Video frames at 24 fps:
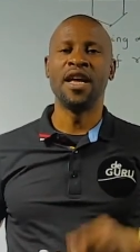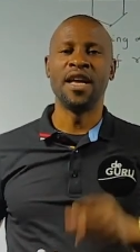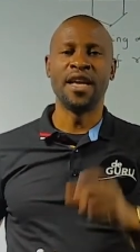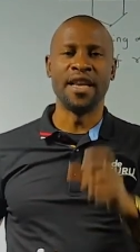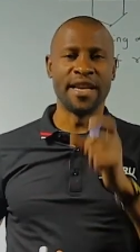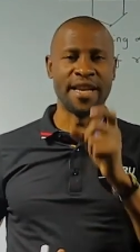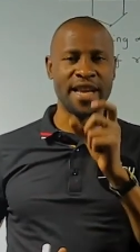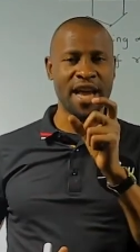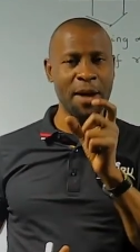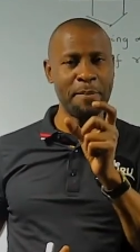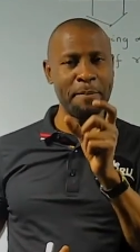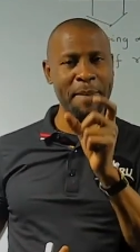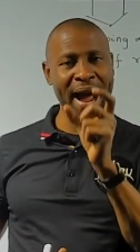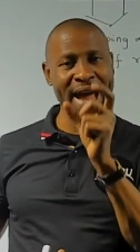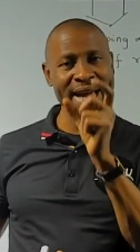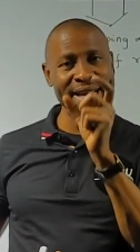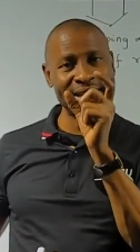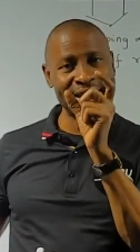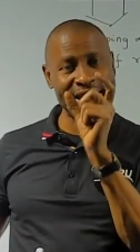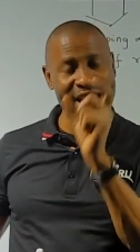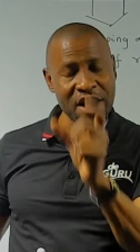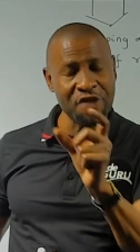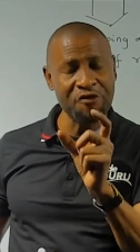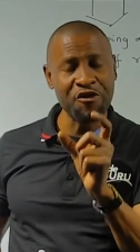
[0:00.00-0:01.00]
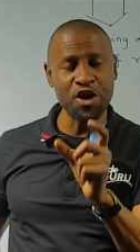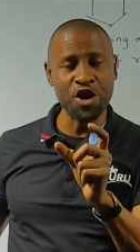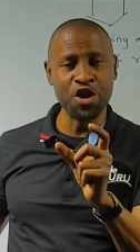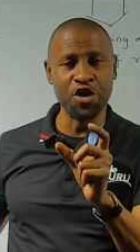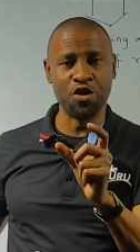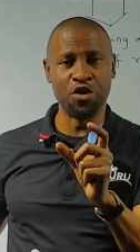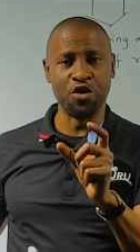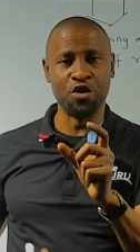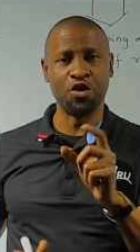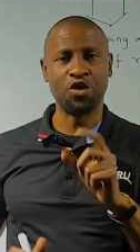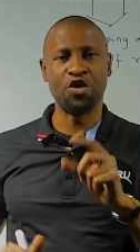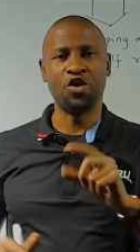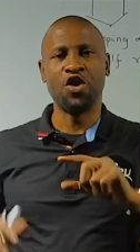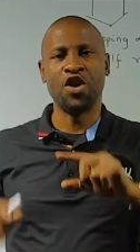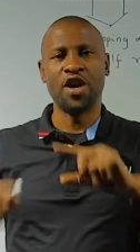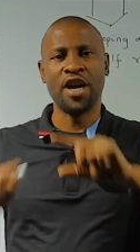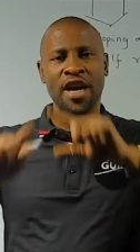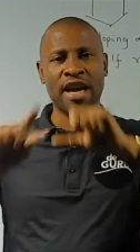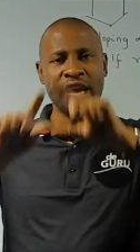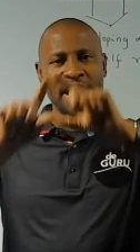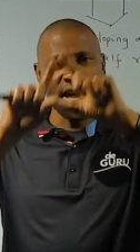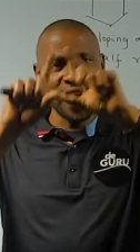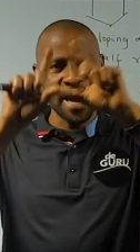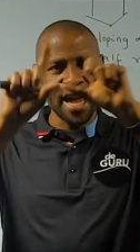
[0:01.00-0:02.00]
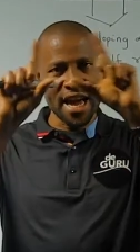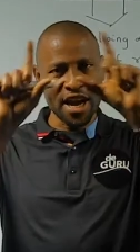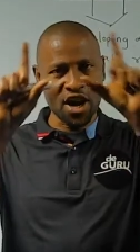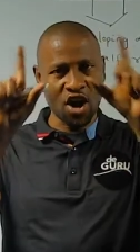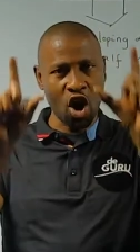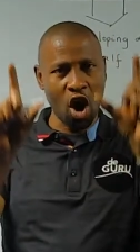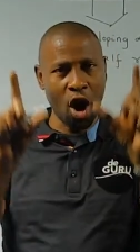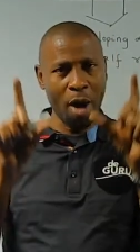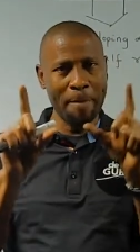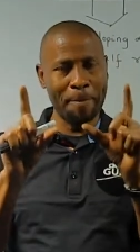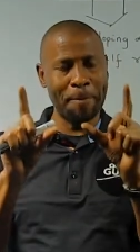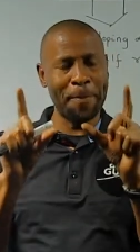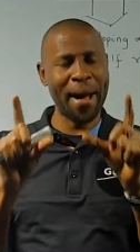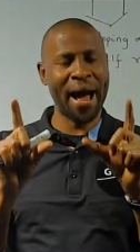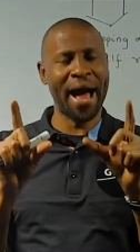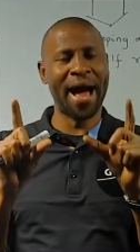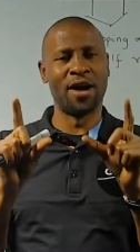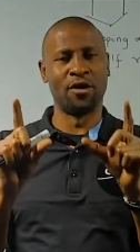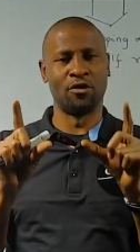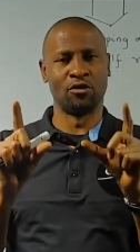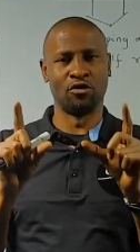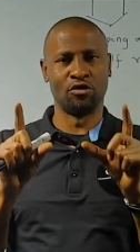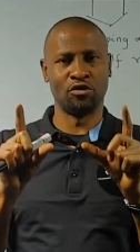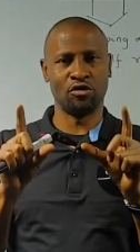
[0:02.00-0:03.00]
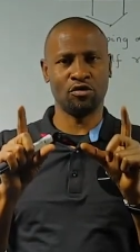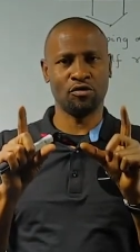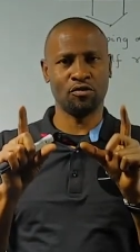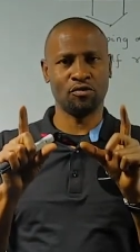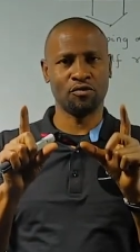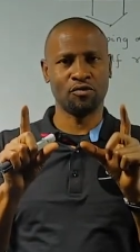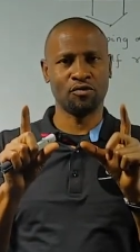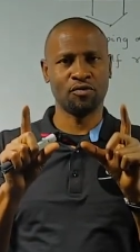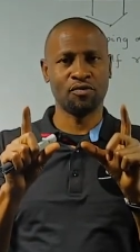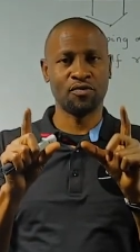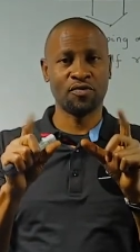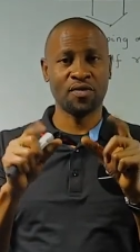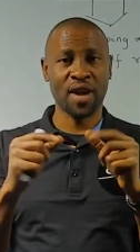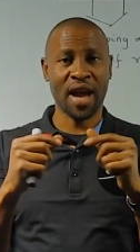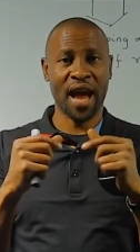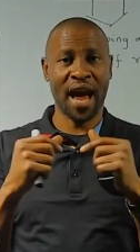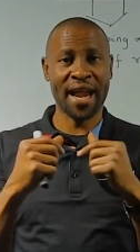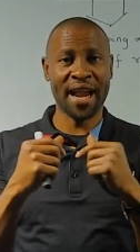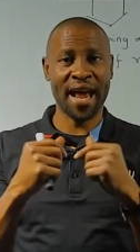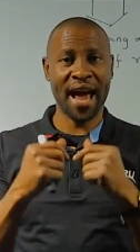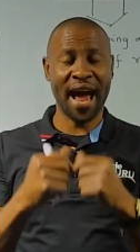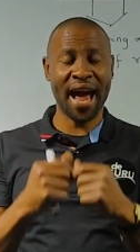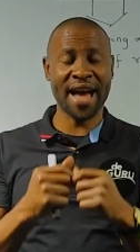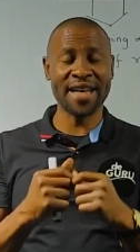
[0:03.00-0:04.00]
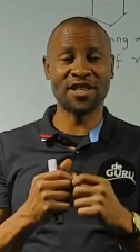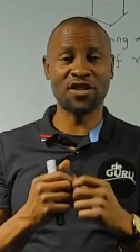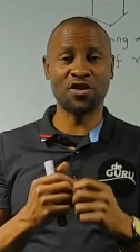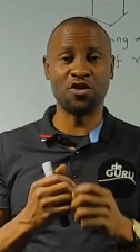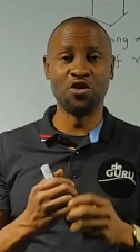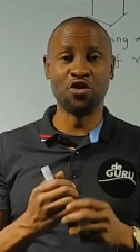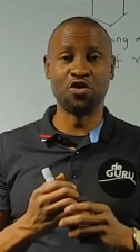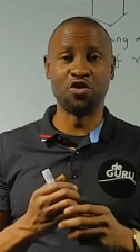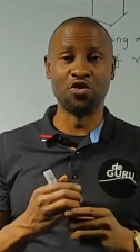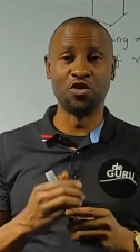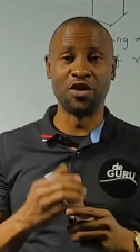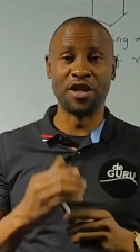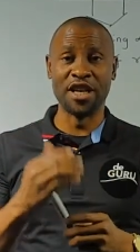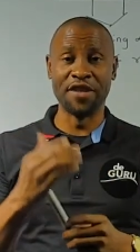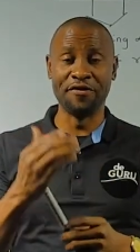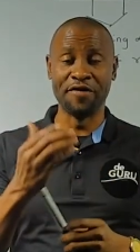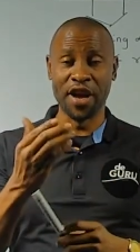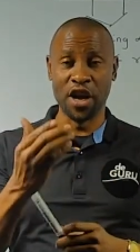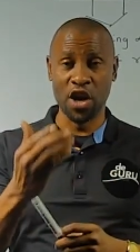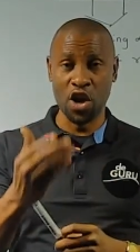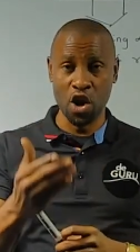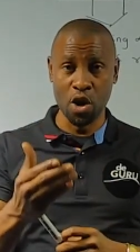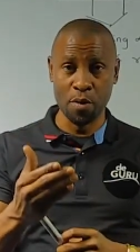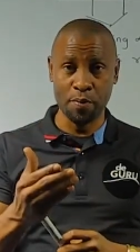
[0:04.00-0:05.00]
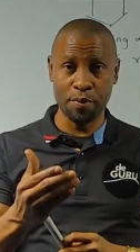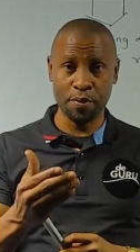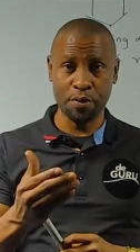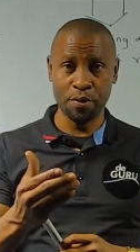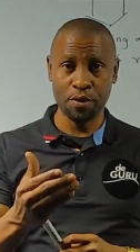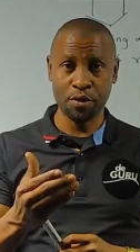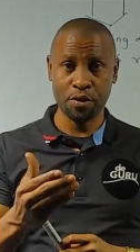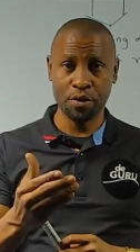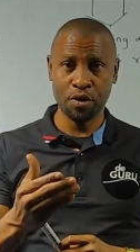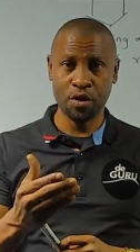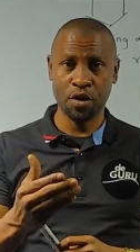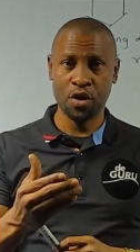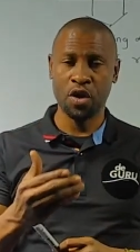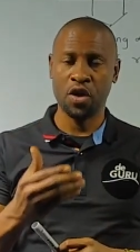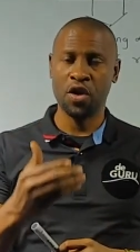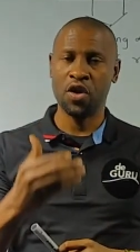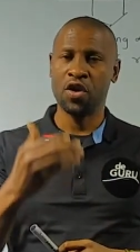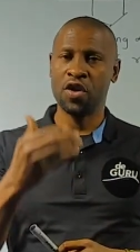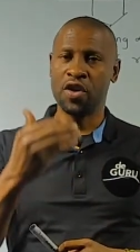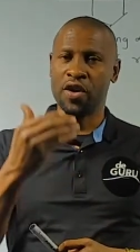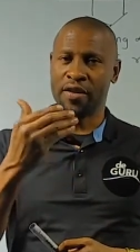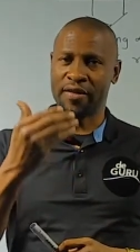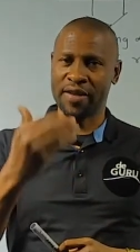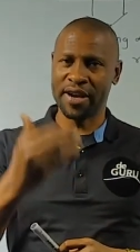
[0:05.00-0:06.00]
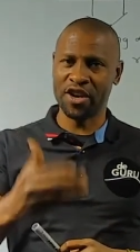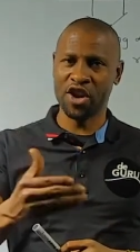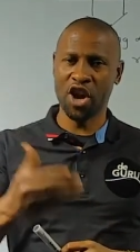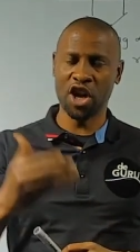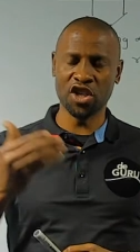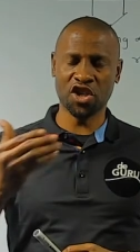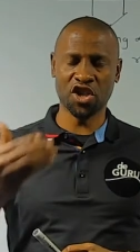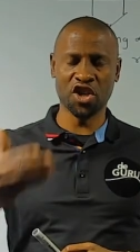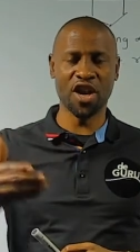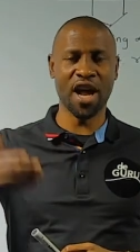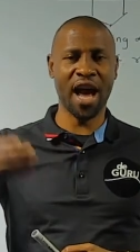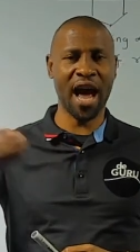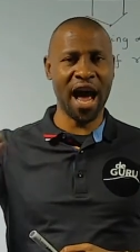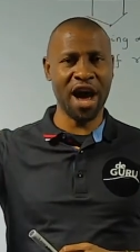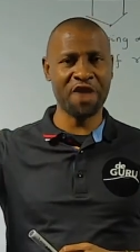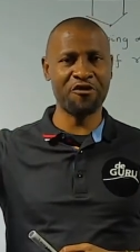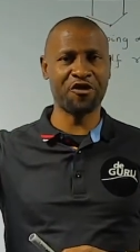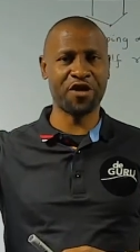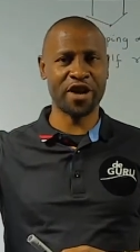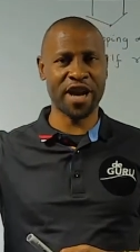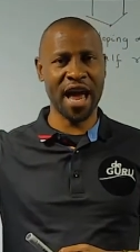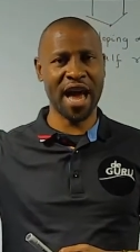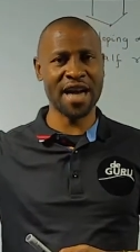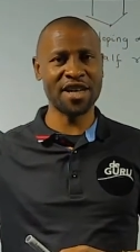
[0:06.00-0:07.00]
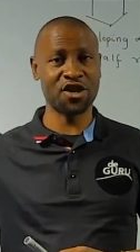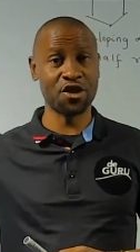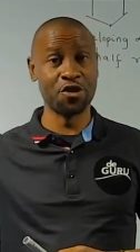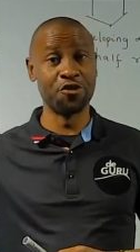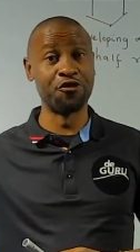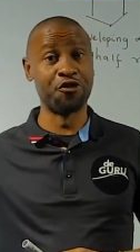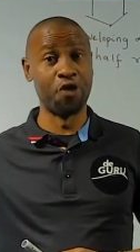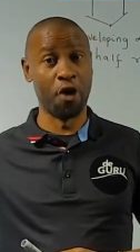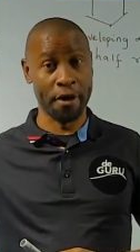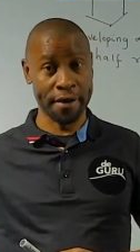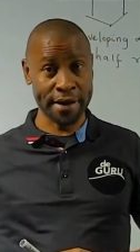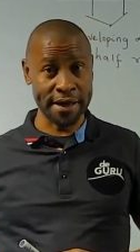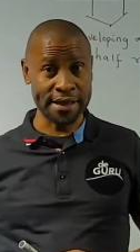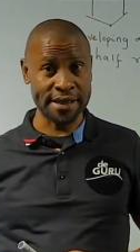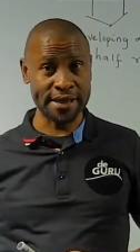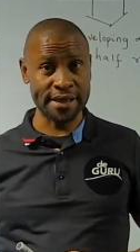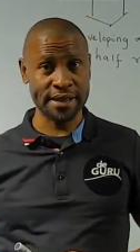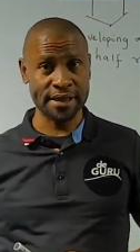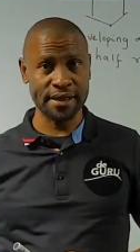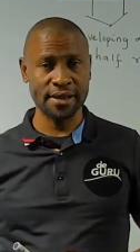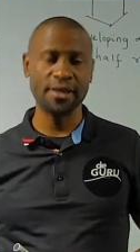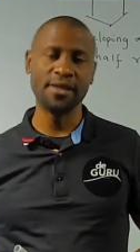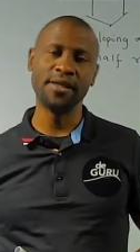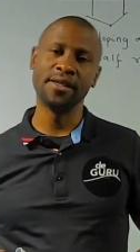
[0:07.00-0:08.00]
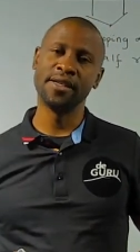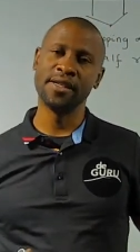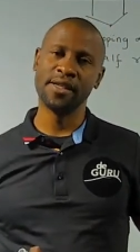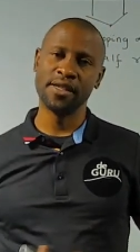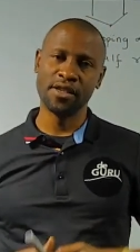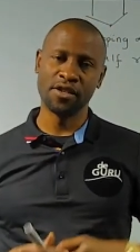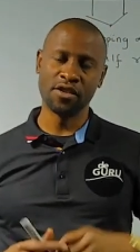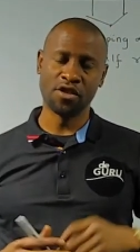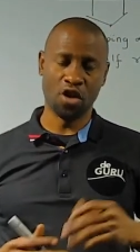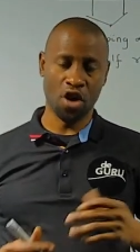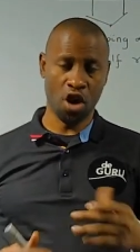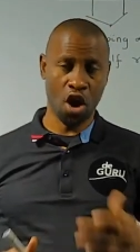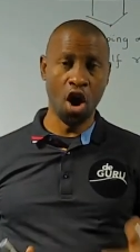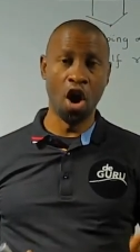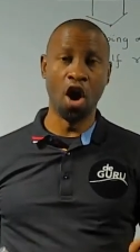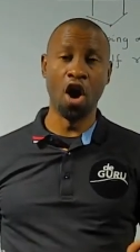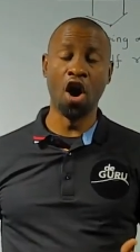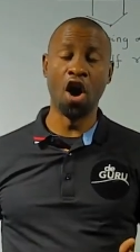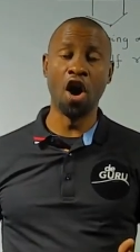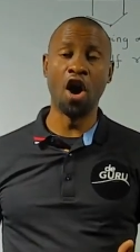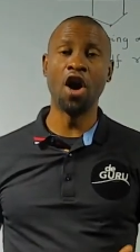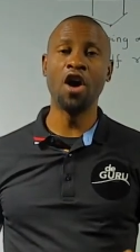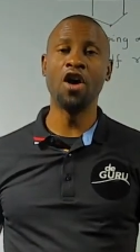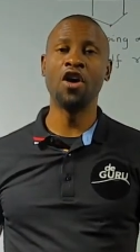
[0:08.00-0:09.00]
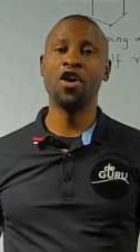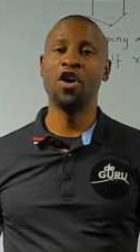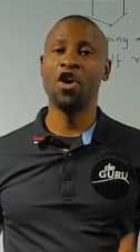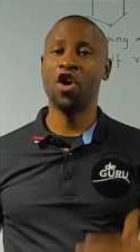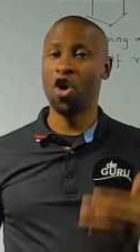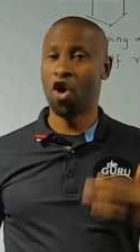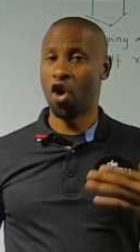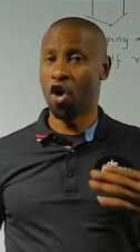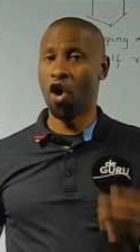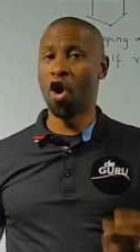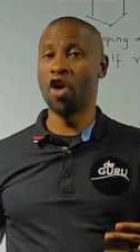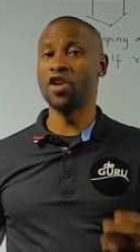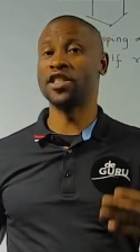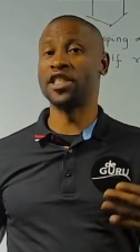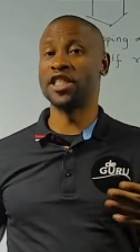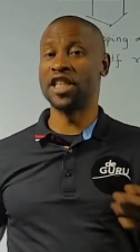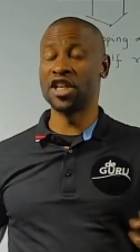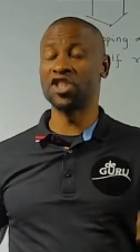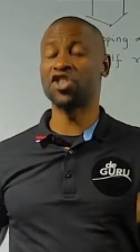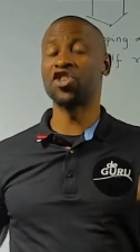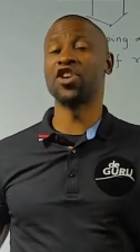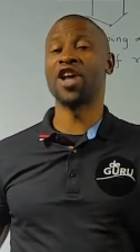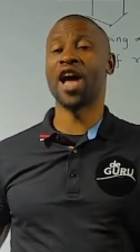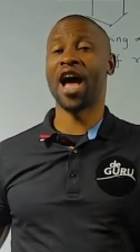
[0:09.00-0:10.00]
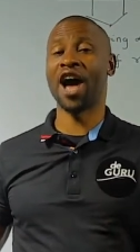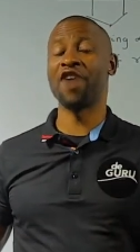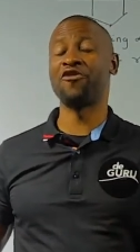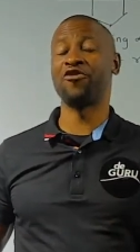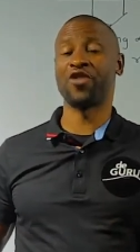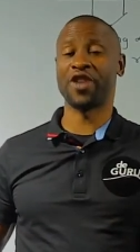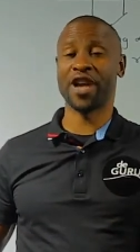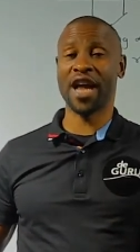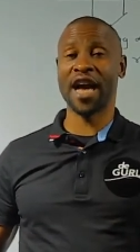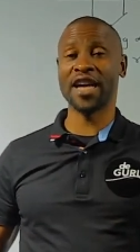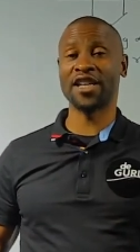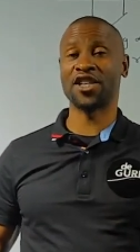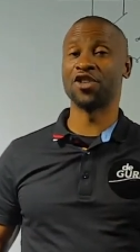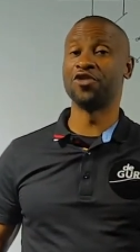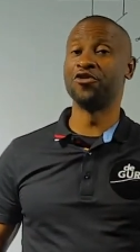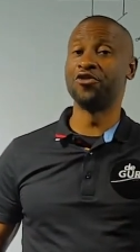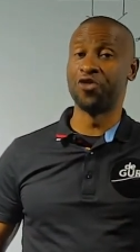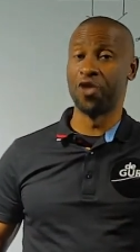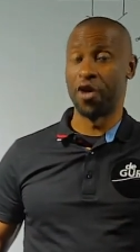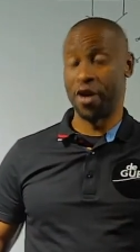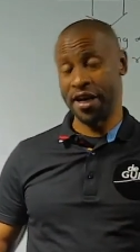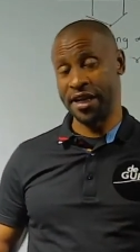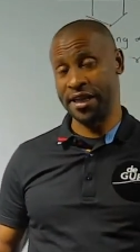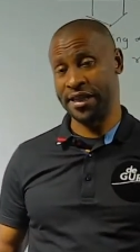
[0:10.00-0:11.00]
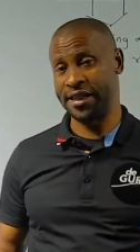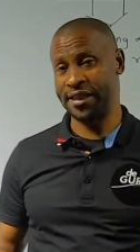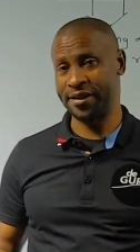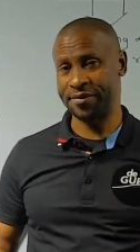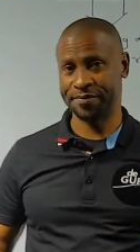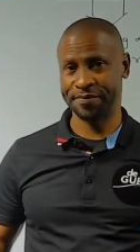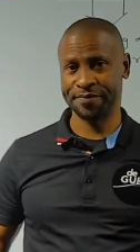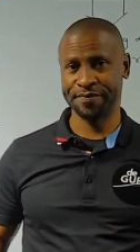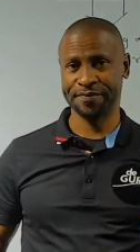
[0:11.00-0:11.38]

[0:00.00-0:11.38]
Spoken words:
they might give you a compound and ask you to develop reduction half reaction for it or oxidation half reaction for it.